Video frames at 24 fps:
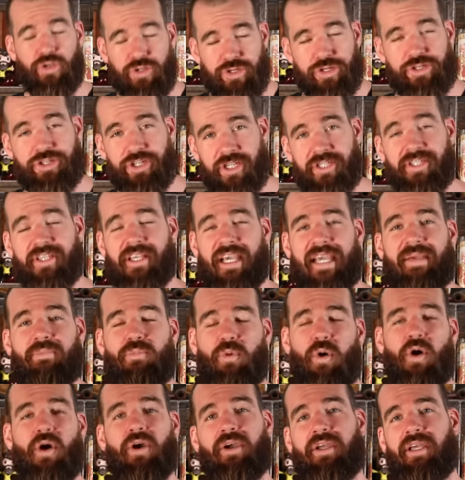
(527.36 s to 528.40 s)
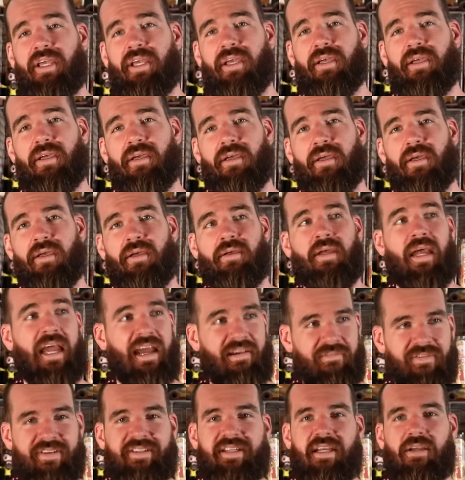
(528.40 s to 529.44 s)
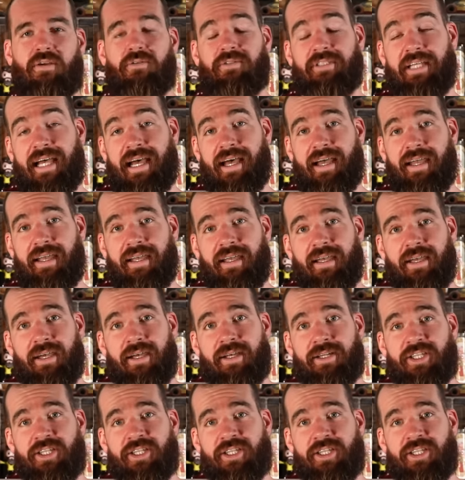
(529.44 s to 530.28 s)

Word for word: You should just keep working every single day